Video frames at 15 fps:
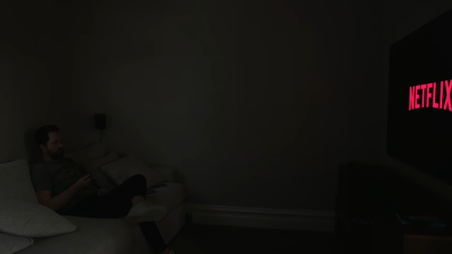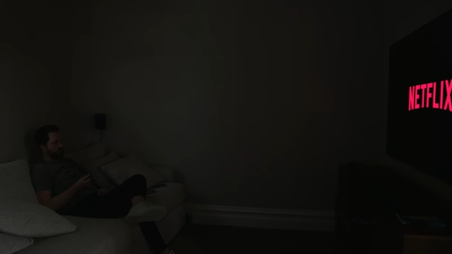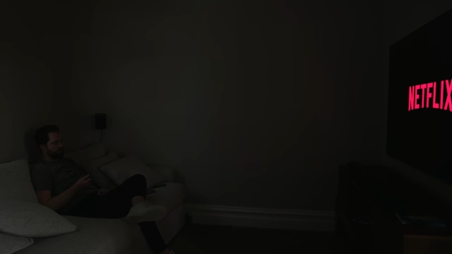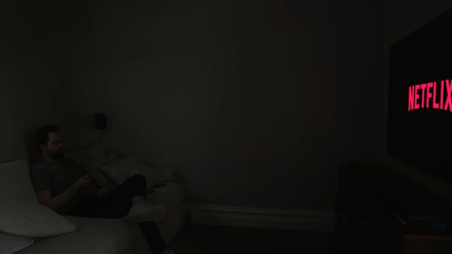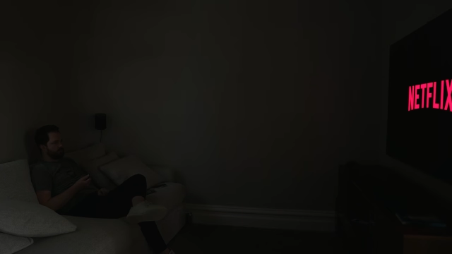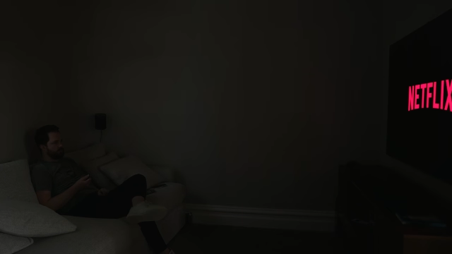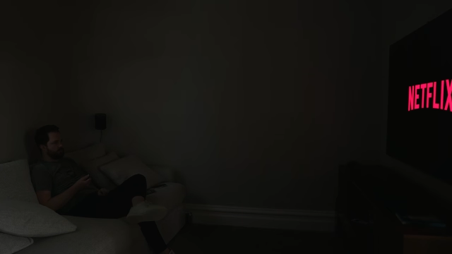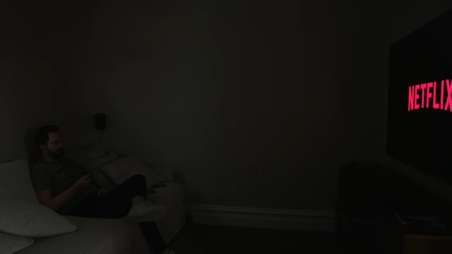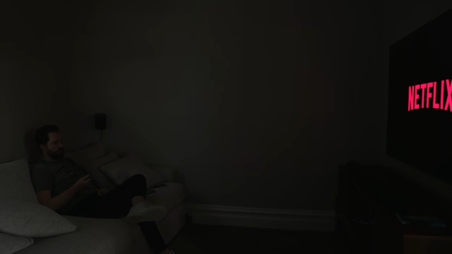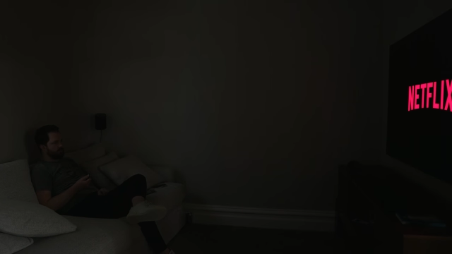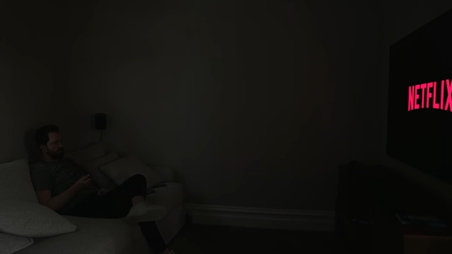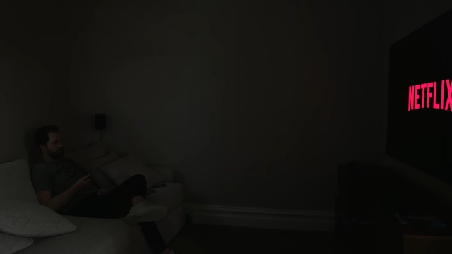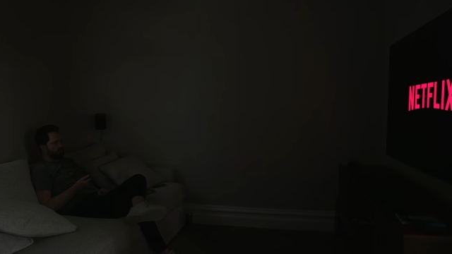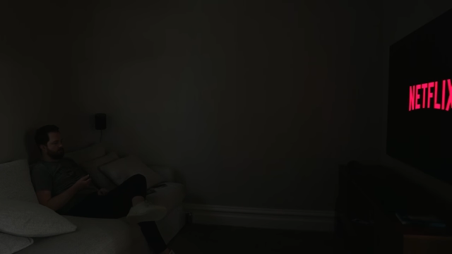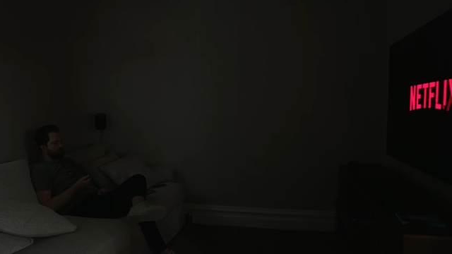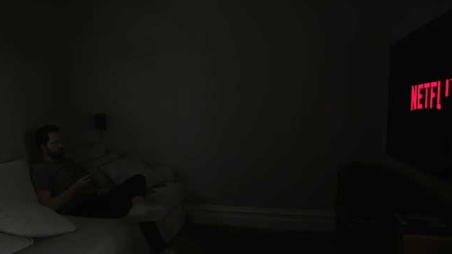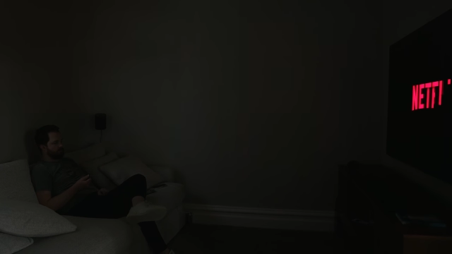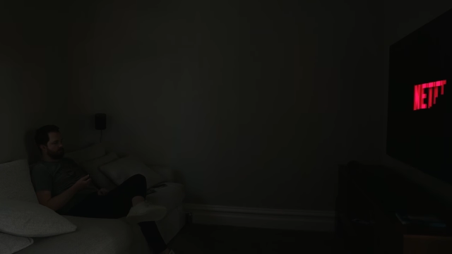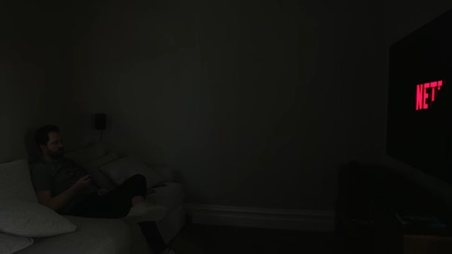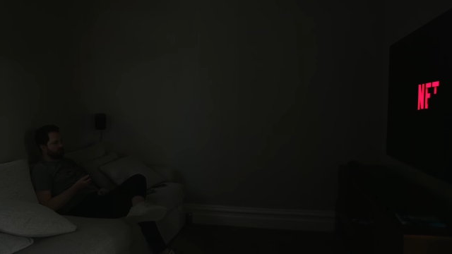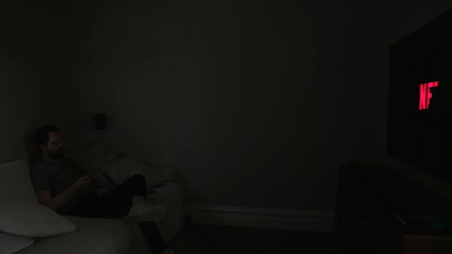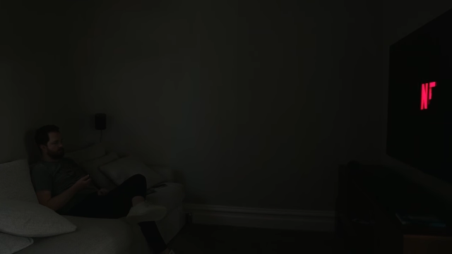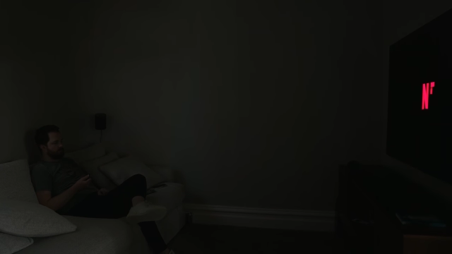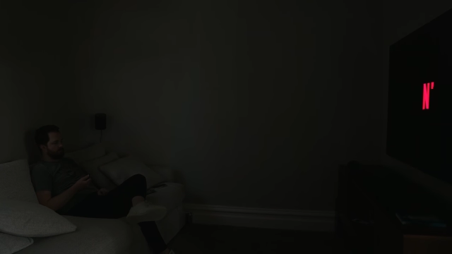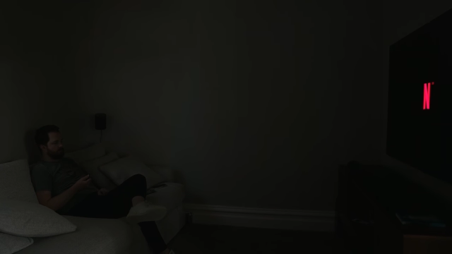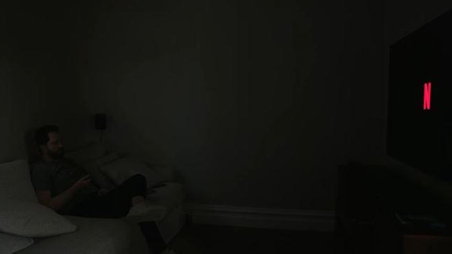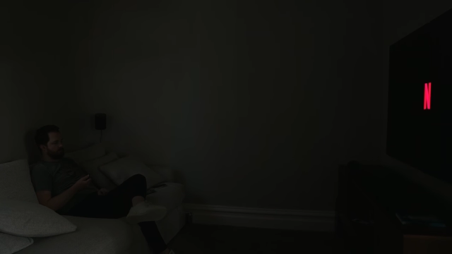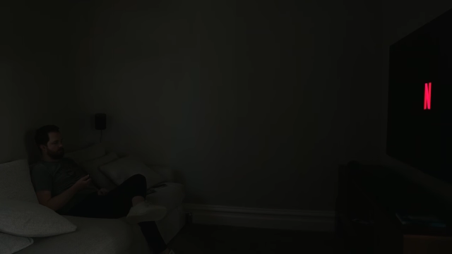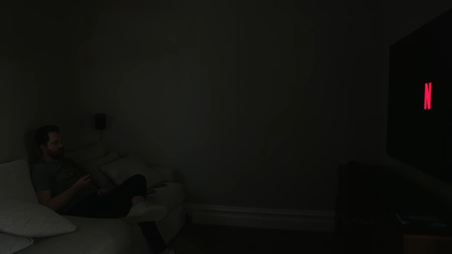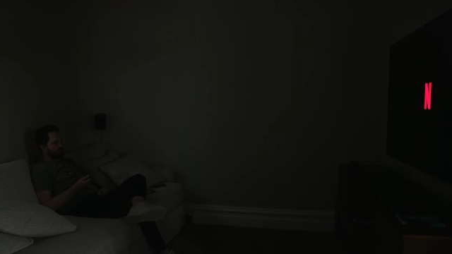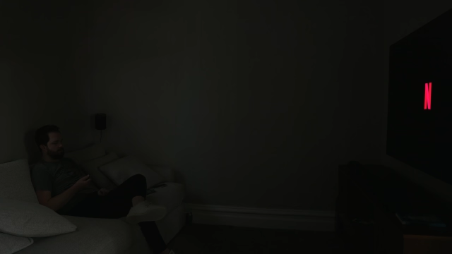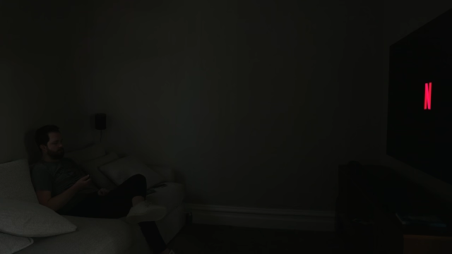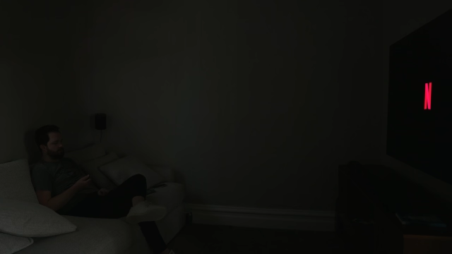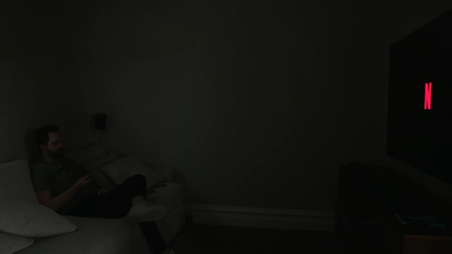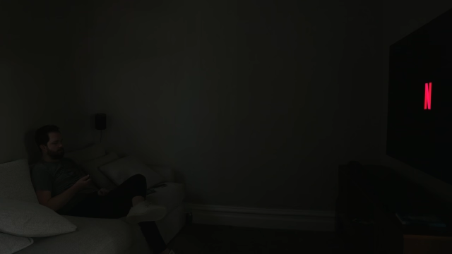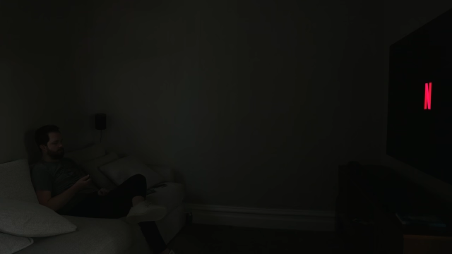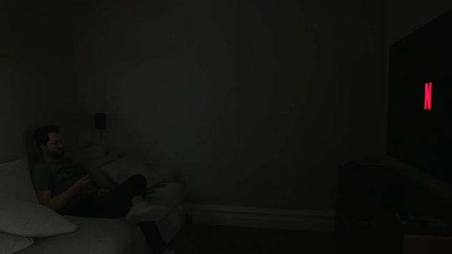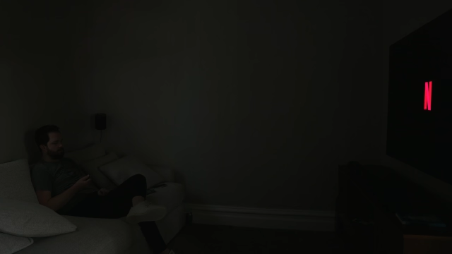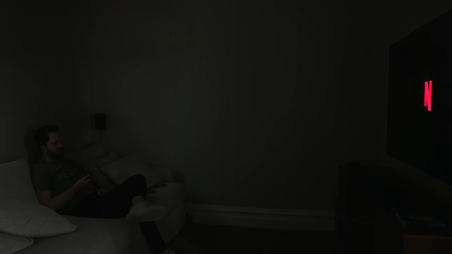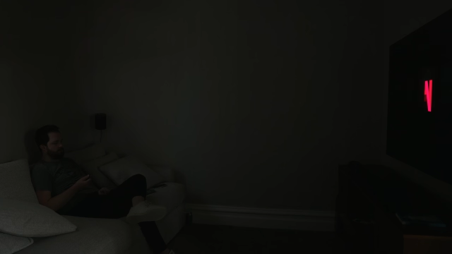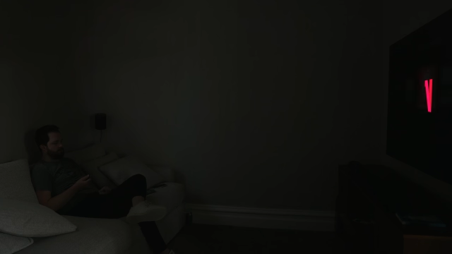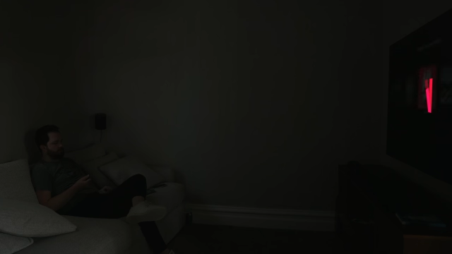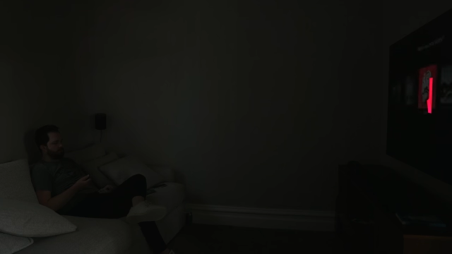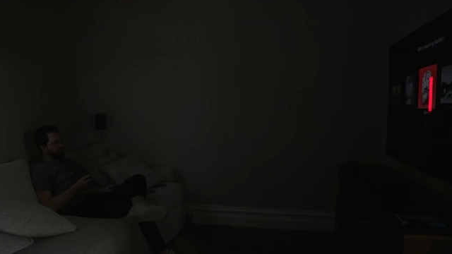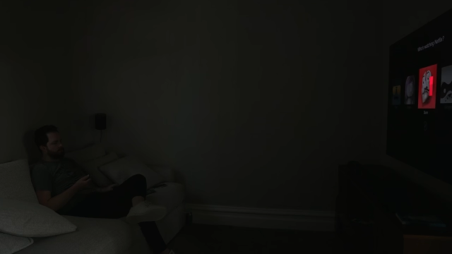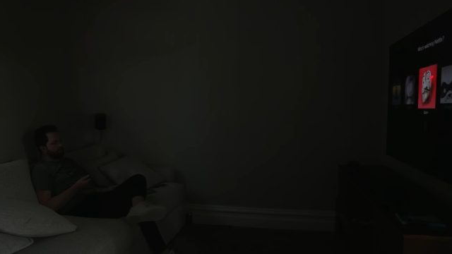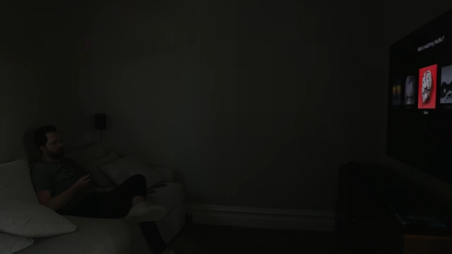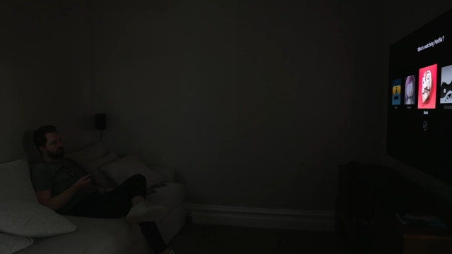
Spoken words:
No face is visible, so there are no lips to read.